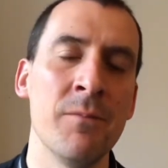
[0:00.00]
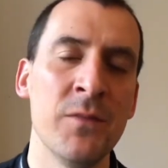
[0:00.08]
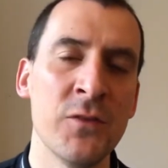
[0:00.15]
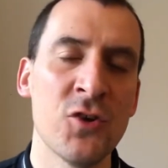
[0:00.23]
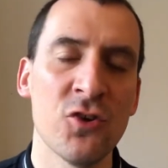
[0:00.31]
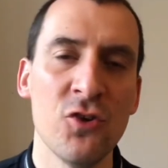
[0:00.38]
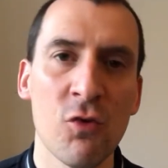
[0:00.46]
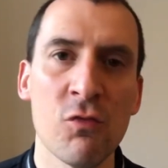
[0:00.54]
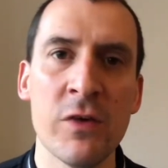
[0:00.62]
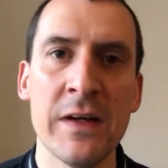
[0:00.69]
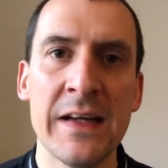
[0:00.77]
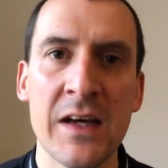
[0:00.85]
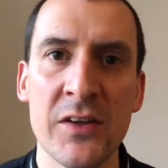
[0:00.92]
just not
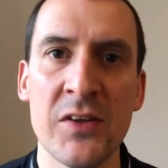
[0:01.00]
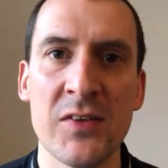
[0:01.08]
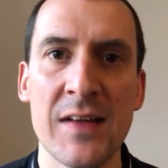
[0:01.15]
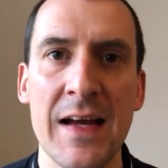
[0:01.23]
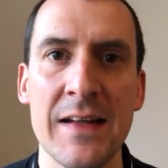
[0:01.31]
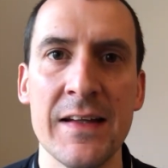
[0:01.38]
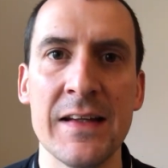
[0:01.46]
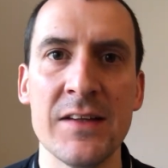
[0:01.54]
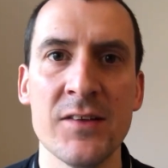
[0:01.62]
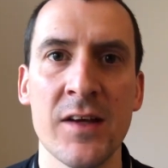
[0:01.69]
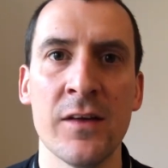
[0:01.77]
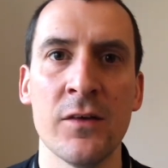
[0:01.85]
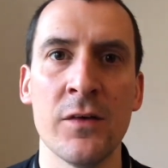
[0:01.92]
really understanding each
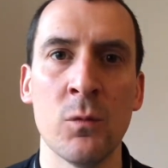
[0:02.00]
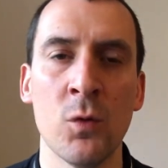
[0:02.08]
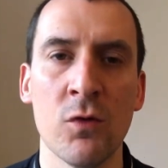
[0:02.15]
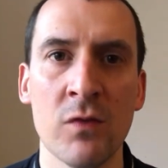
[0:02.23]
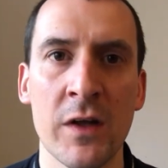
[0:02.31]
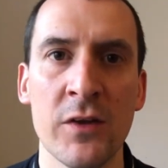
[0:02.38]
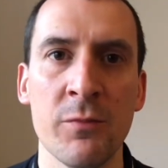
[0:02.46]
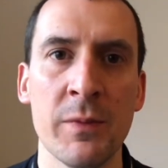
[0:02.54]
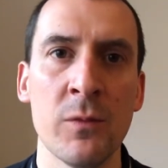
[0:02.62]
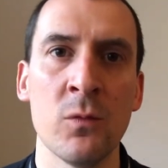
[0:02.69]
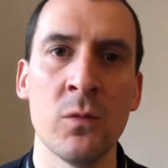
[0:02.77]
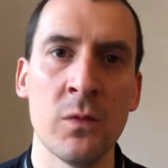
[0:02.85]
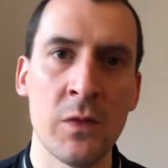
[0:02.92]
other and what runs
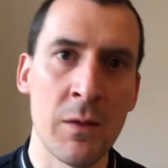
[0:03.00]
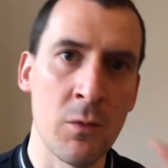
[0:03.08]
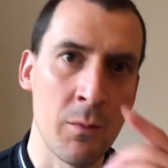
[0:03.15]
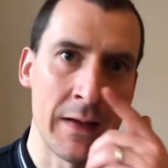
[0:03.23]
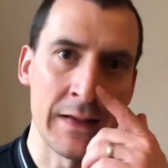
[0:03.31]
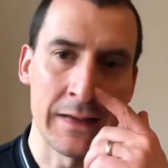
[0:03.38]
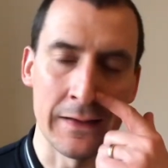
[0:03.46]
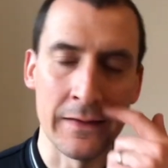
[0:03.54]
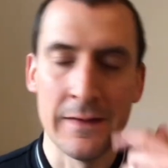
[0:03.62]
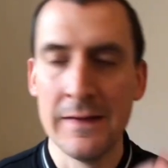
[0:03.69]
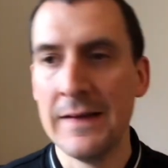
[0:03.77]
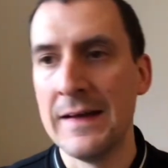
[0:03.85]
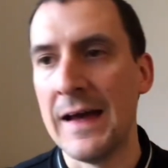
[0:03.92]
they were making.
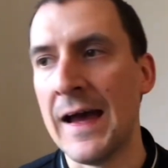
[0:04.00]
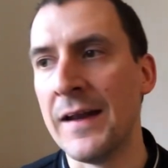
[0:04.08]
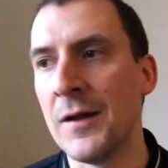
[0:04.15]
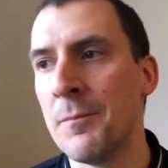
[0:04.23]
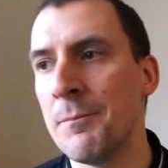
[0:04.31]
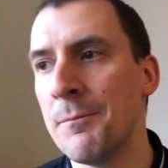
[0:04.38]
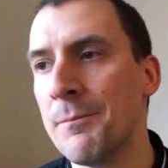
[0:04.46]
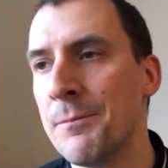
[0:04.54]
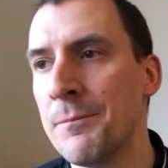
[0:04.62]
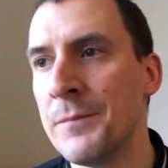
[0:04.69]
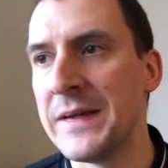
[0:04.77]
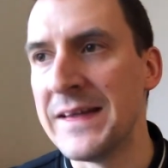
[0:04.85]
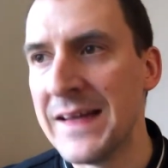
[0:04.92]
And
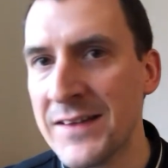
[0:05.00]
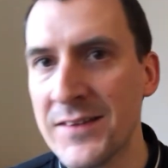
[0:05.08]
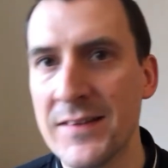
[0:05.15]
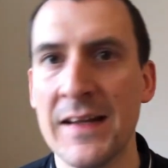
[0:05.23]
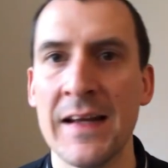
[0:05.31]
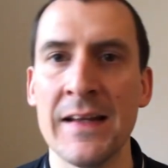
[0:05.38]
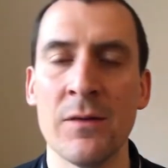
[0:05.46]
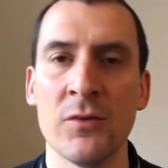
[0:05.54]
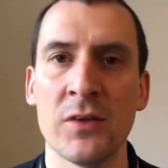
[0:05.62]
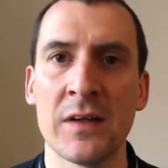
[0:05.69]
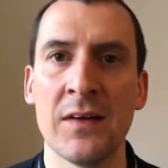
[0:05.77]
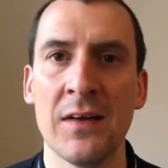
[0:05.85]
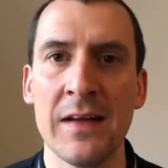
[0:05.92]
but yesterday there was a
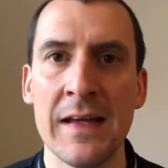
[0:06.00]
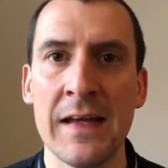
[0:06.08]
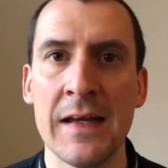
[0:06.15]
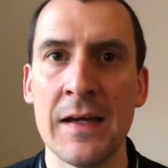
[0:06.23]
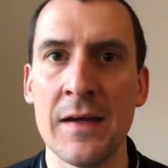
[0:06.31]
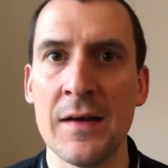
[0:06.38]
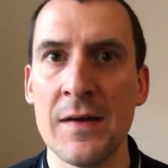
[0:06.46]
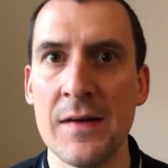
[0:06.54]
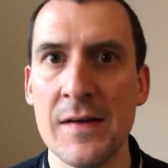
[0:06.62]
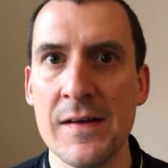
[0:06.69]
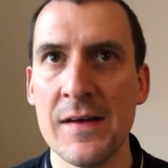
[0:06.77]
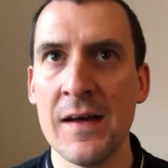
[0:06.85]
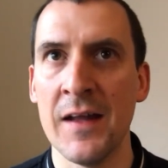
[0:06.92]
clear
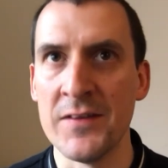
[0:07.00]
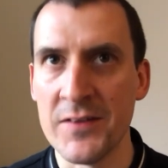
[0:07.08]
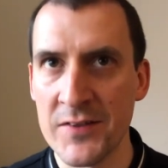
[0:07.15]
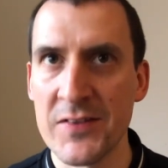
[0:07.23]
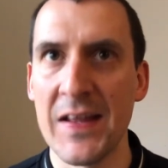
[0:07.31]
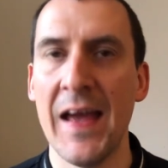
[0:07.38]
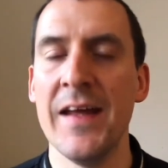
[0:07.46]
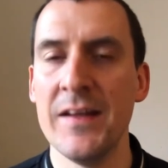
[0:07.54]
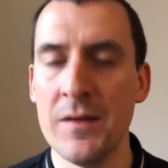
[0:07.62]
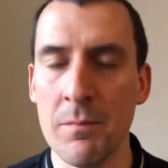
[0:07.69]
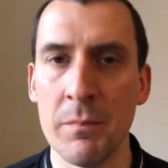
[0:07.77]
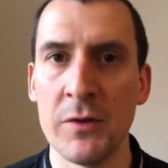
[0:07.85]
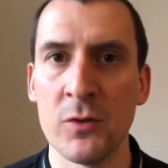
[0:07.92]

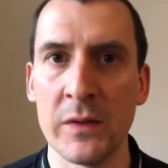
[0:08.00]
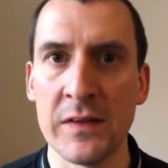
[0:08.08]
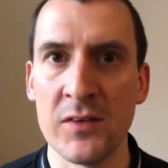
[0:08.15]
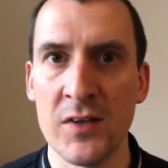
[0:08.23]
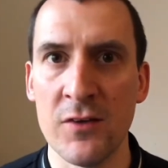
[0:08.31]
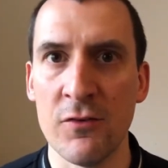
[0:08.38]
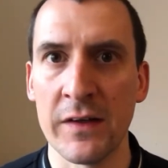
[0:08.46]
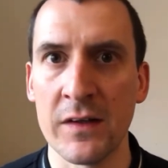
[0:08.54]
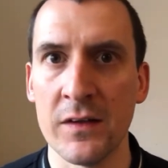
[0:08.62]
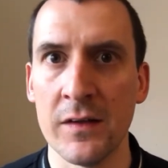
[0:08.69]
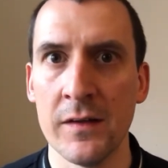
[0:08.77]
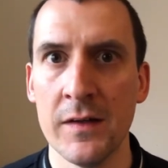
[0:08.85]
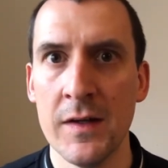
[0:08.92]
understanding between Cedric
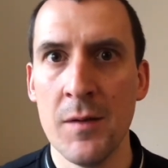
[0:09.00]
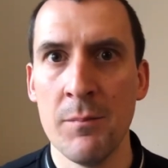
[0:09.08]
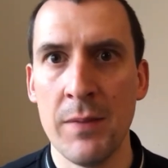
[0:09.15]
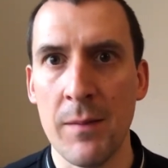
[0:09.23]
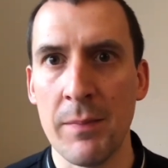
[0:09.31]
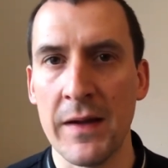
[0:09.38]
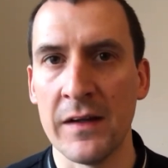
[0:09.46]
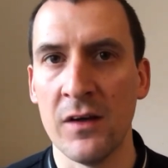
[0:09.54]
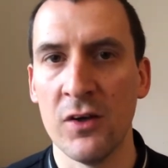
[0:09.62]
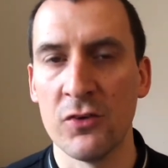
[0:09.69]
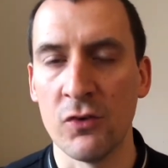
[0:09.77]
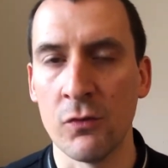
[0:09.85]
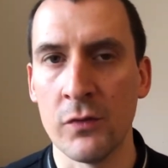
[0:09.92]
and Pepe, and
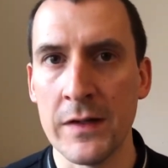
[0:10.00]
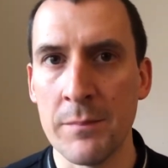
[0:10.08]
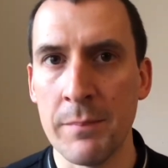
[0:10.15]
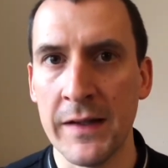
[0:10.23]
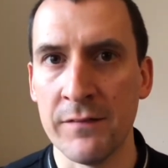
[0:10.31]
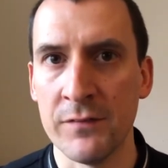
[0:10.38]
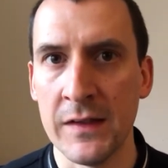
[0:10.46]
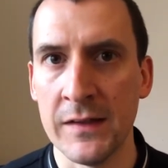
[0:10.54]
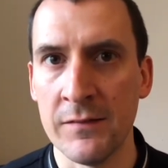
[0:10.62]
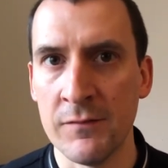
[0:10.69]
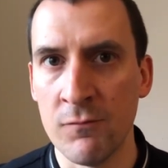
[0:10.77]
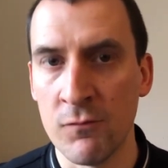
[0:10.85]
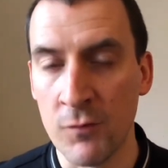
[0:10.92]
Arsenal really benefited
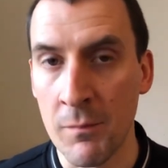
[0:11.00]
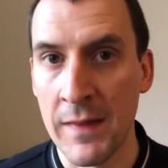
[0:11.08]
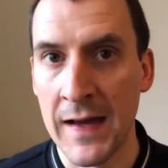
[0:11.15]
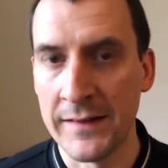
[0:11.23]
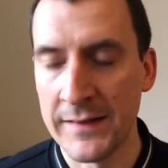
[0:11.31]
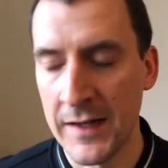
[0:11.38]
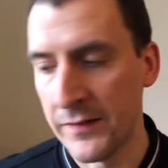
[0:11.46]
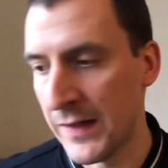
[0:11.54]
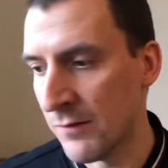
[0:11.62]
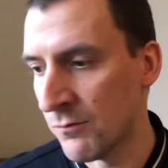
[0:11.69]
from that down that